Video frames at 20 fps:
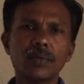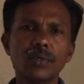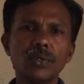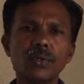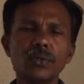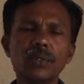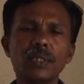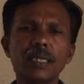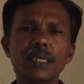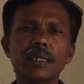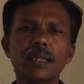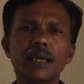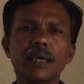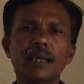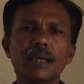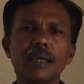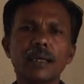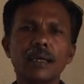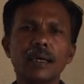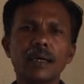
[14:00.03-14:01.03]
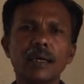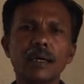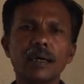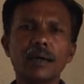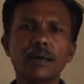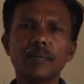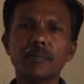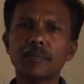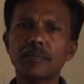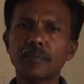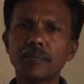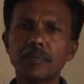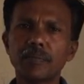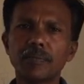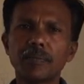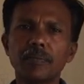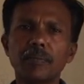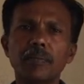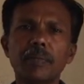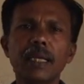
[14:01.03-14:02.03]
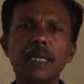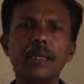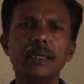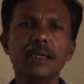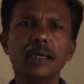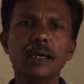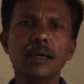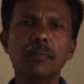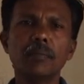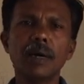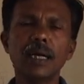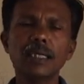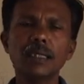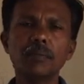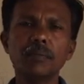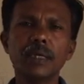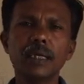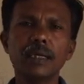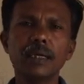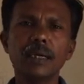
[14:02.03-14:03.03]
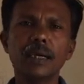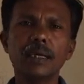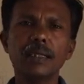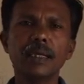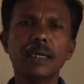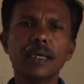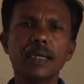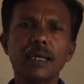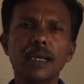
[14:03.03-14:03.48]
using their media, mass media. They